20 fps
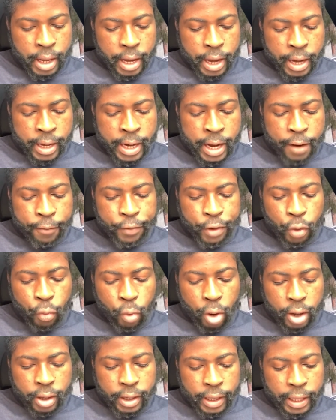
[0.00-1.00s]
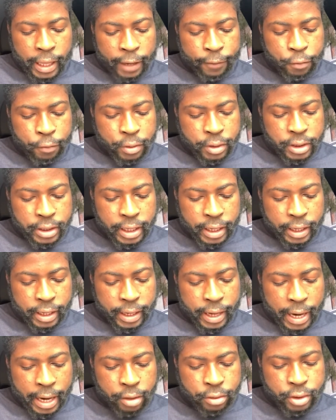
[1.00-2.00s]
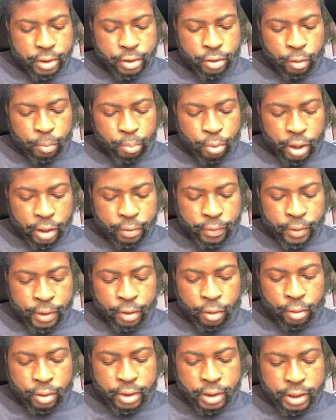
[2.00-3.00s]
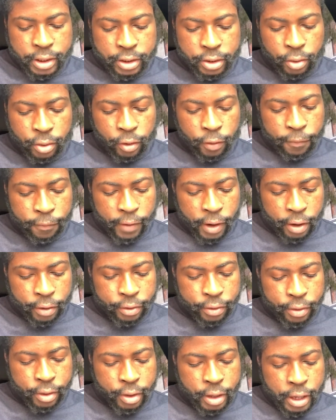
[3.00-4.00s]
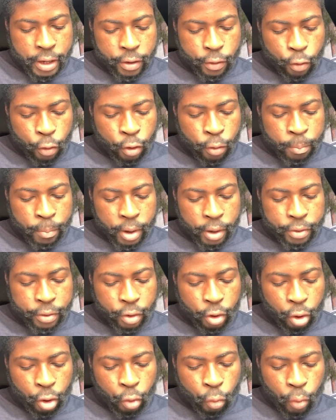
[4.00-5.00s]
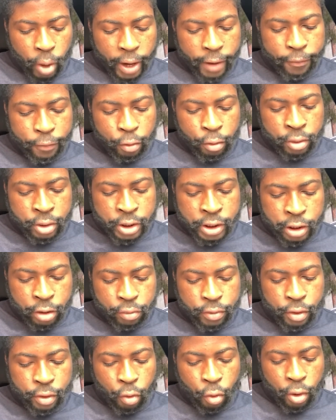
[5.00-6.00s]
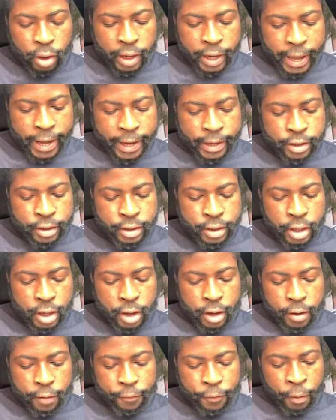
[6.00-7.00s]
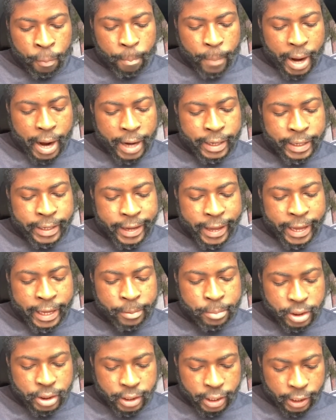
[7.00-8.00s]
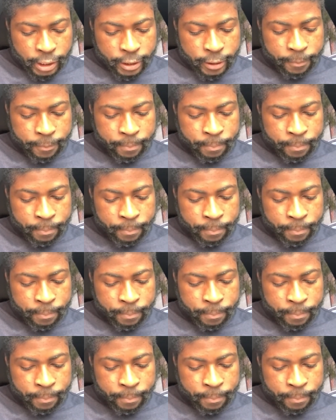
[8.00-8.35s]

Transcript: And every one that hath forsaken houses or brethren or sister or father or mother or wife or children or lands for my name's sake